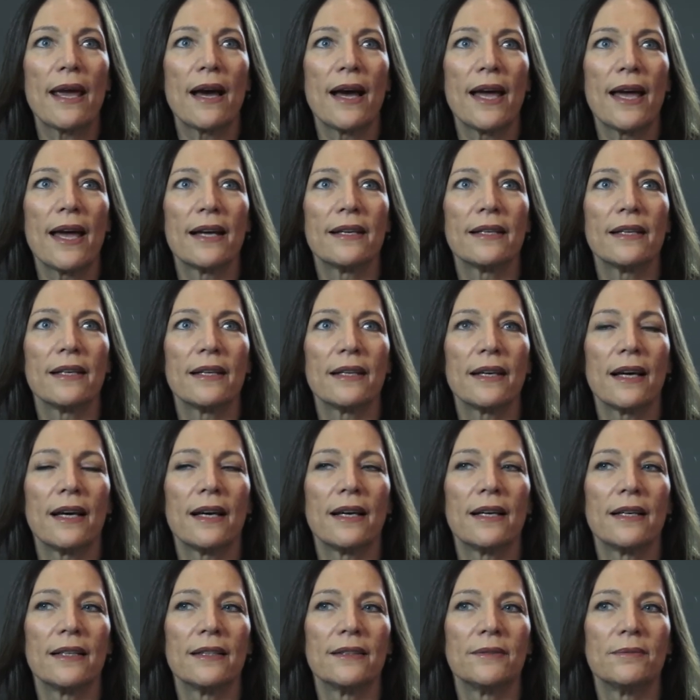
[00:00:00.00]
I had
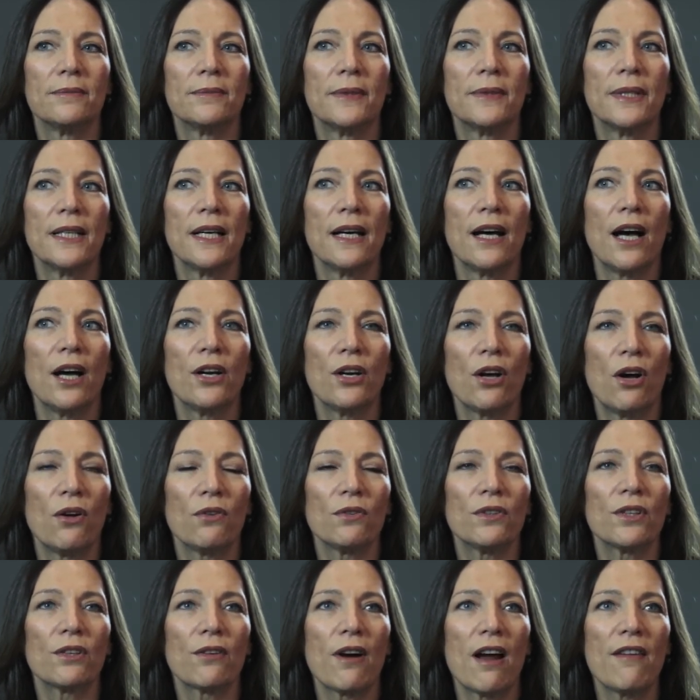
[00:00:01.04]
an
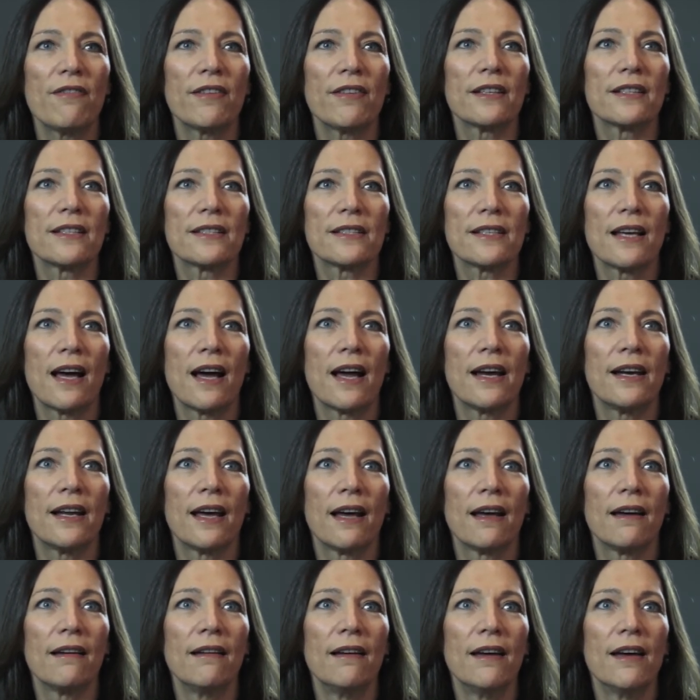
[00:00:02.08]
older graphic
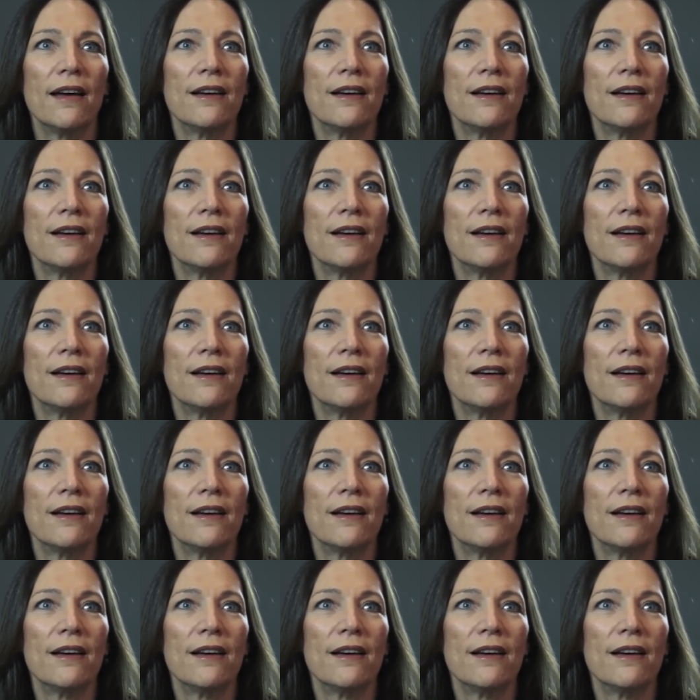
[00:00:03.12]
designer.